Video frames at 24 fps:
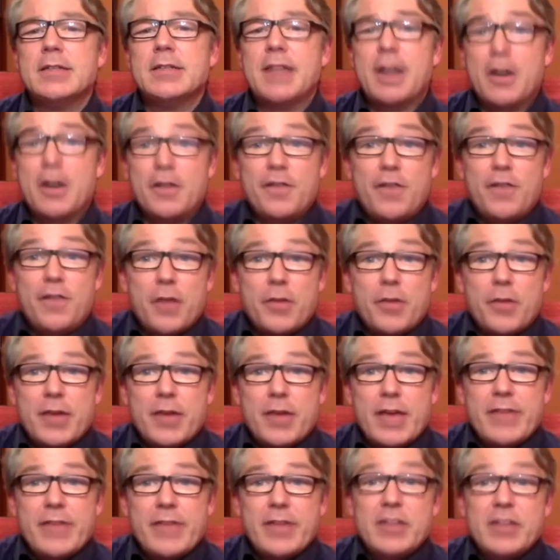our Father in
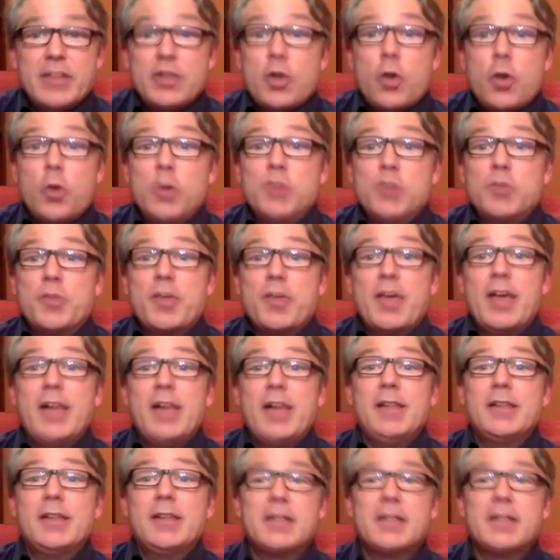heaven has always
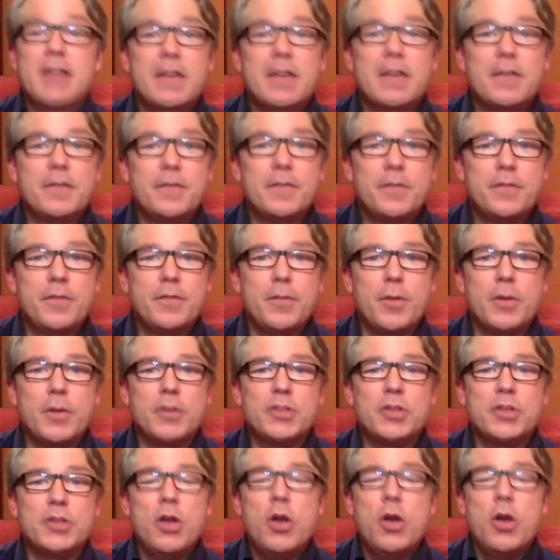withheld his life from
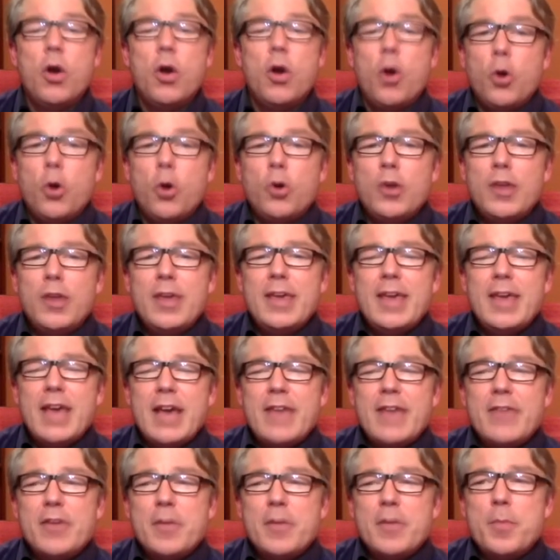us only
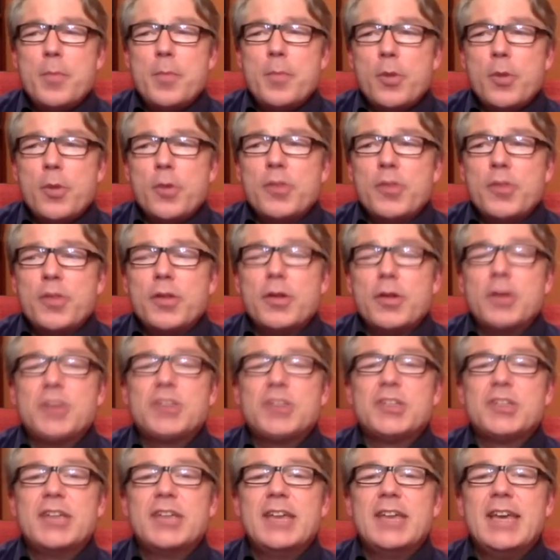ever birthed in
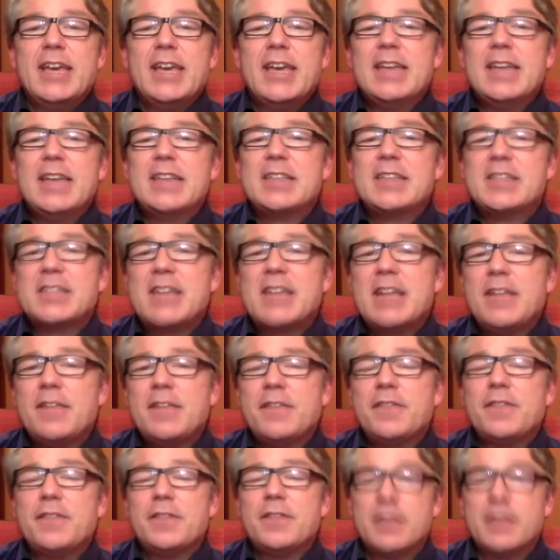us a
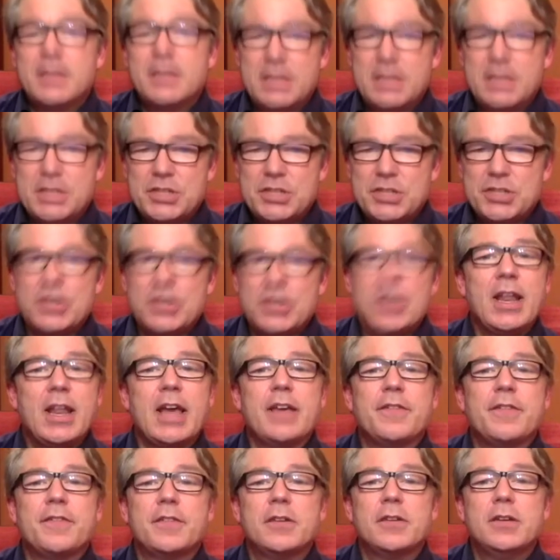selfish
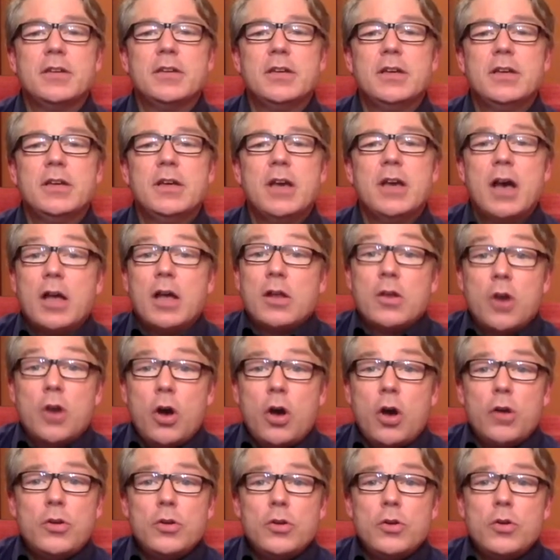life. And
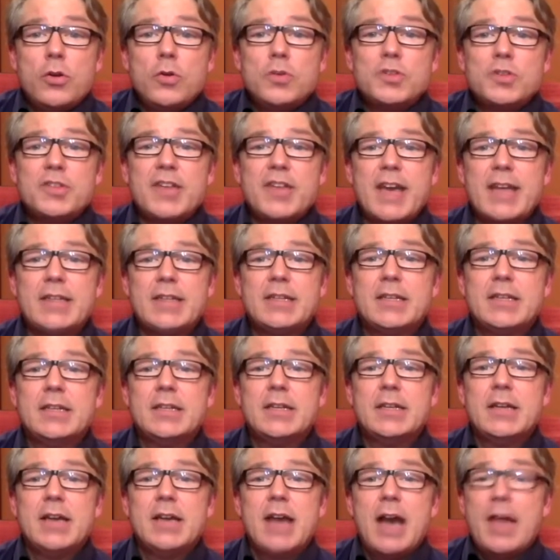God knows that,
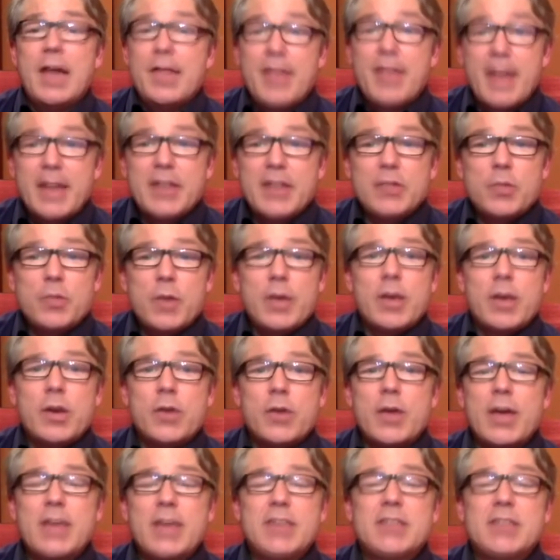and that is why
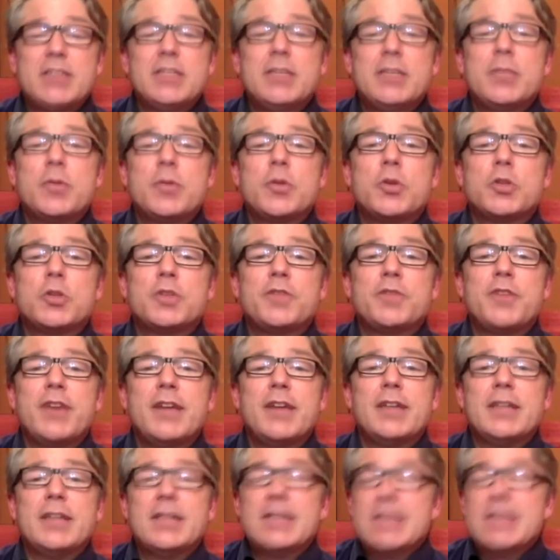Christ and him
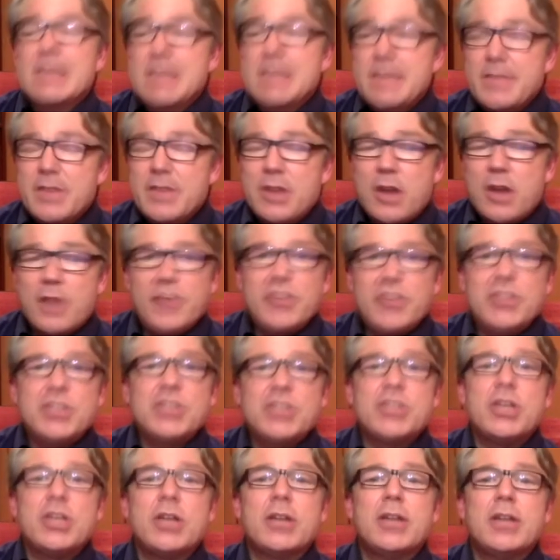crucified, the giving of his
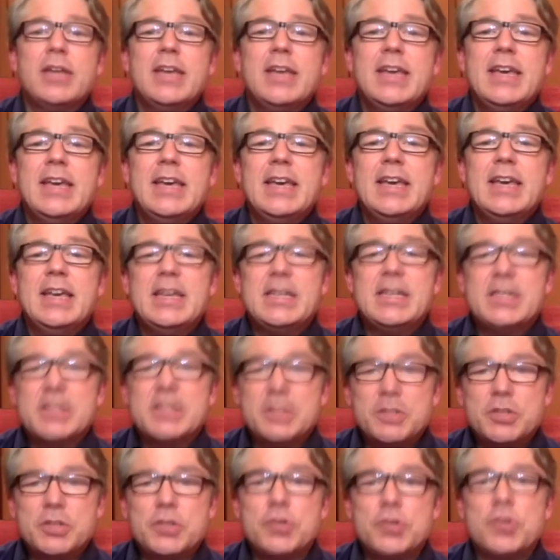Son, is the
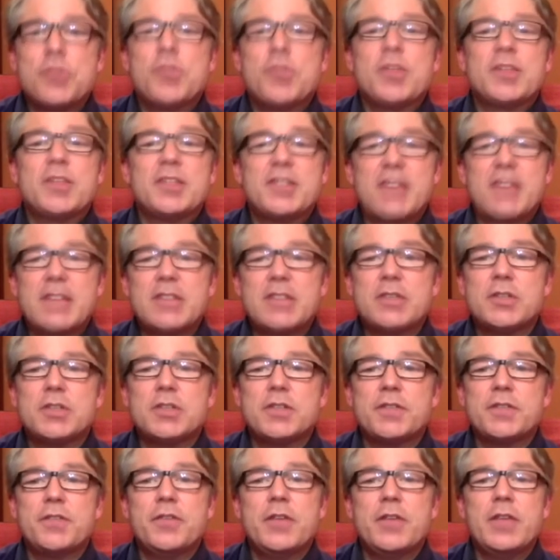truth that sets
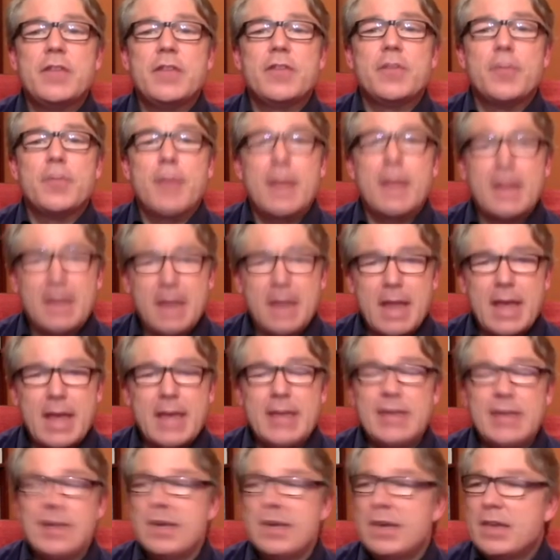us free from that
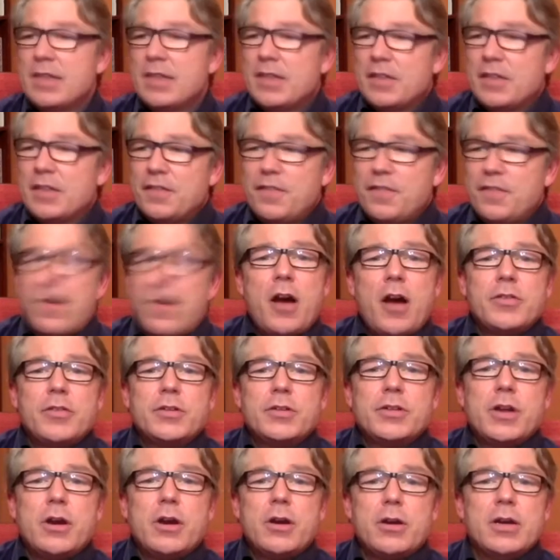lie that
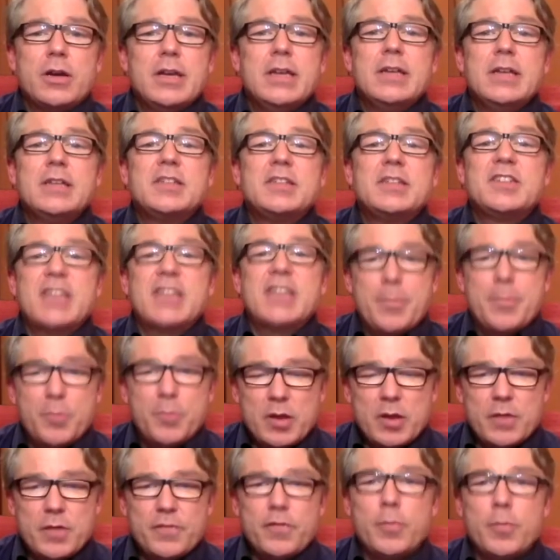fathered our
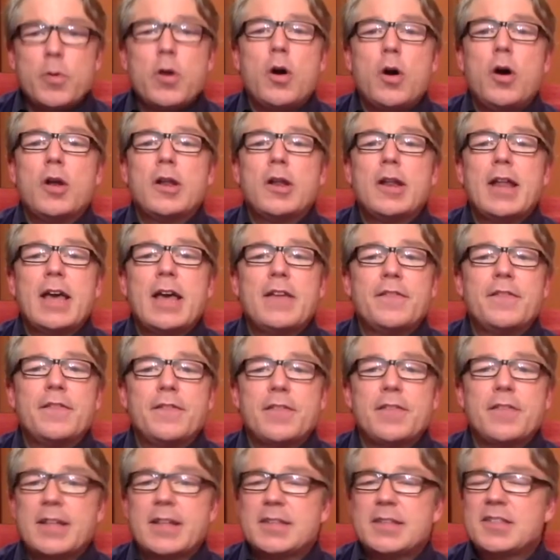separated from God
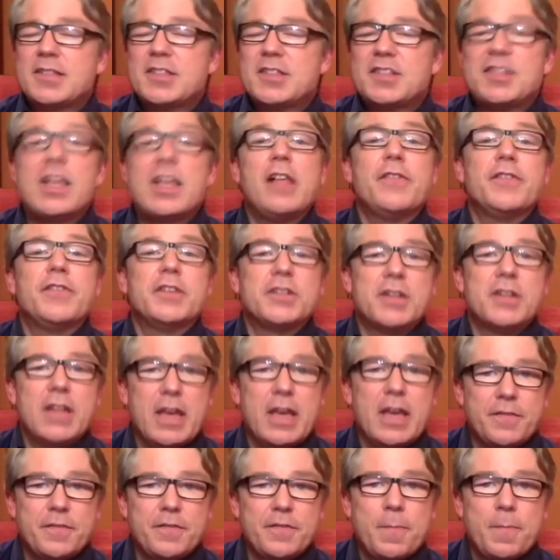life, that selfish life.